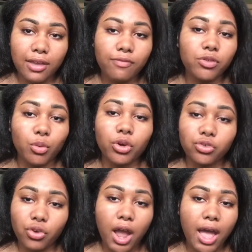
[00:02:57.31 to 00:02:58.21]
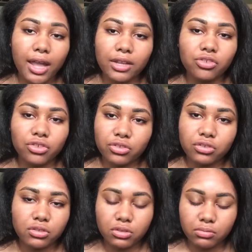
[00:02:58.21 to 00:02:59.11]
if you're dry,
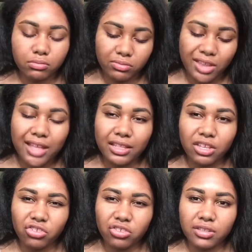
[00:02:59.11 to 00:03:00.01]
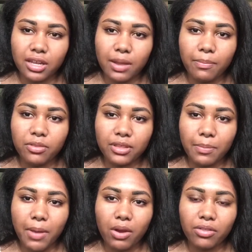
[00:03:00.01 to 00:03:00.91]
I think you should
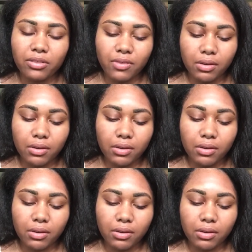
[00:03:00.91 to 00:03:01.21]
skip out on this